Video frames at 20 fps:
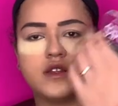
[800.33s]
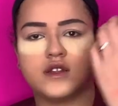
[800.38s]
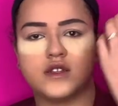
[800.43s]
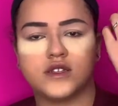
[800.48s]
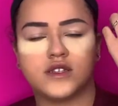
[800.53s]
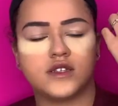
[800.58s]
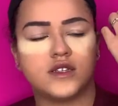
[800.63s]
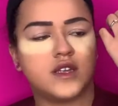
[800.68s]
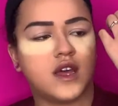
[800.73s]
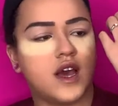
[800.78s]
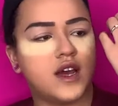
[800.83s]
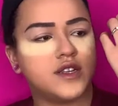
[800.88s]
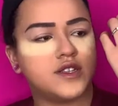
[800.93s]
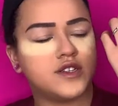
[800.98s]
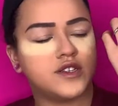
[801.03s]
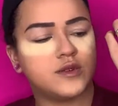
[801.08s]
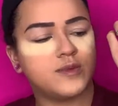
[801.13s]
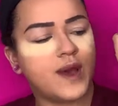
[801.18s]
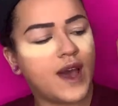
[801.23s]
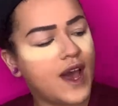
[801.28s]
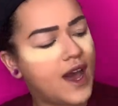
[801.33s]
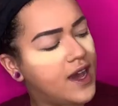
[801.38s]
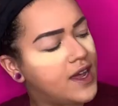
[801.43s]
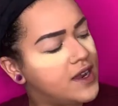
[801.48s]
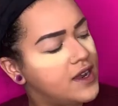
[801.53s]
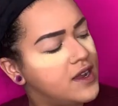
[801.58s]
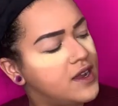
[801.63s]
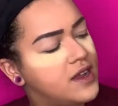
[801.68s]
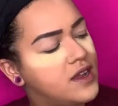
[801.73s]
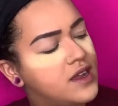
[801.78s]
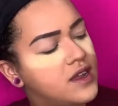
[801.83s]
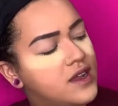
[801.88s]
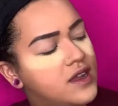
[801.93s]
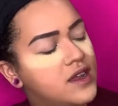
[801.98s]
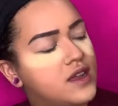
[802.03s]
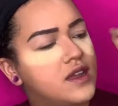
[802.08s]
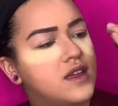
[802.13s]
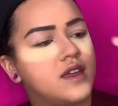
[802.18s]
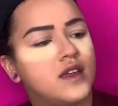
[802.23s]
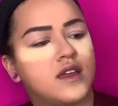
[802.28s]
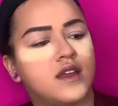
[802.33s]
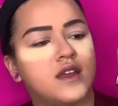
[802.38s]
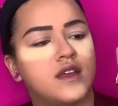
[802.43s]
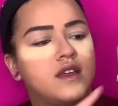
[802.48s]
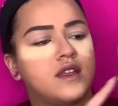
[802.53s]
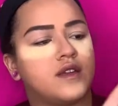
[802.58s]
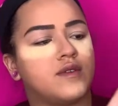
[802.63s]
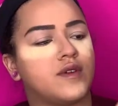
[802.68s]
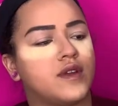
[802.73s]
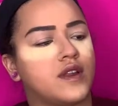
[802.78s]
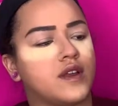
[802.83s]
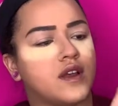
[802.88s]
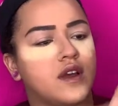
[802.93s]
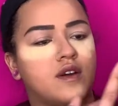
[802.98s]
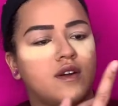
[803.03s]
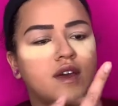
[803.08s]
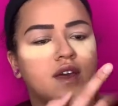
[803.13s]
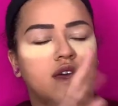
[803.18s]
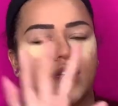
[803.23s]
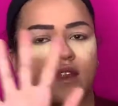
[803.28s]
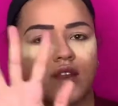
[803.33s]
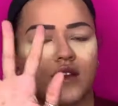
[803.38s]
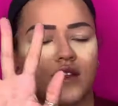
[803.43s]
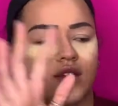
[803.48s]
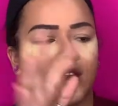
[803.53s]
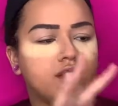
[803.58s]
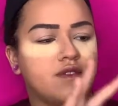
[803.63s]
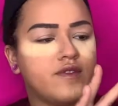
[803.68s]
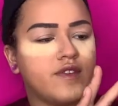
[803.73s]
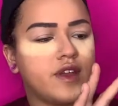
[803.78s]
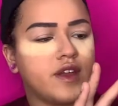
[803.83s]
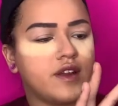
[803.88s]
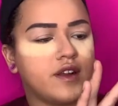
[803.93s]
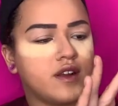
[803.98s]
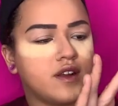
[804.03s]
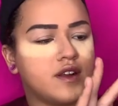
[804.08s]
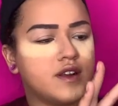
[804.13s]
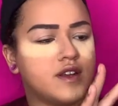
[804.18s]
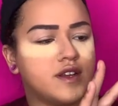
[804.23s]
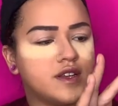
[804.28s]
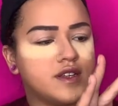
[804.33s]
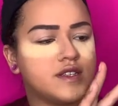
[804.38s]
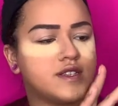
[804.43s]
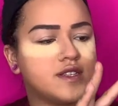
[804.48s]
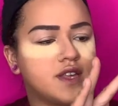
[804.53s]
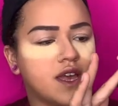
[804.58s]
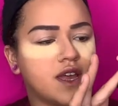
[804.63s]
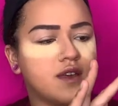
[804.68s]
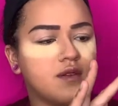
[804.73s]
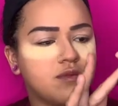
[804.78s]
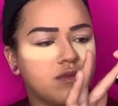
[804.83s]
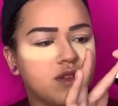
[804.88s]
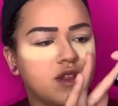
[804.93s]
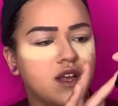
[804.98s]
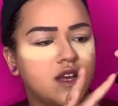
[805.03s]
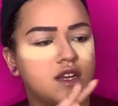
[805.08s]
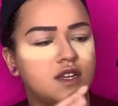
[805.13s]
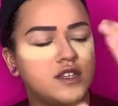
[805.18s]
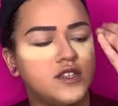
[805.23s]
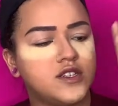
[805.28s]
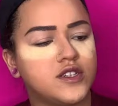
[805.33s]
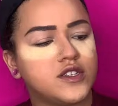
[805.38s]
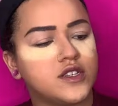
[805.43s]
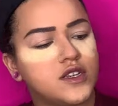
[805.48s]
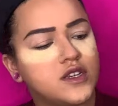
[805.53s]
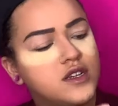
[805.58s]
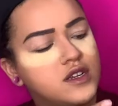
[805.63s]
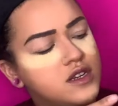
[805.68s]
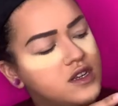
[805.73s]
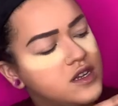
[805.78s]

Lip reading: It's not too bad. We're gonna go in clean finger, second blush.